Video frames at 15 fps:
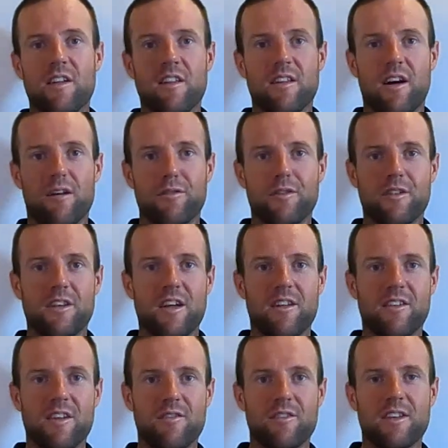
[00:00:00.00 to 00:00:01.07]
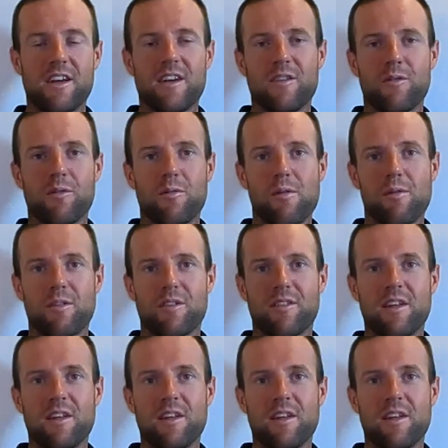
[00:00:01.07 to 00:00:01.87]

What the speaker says: and after 7 days we was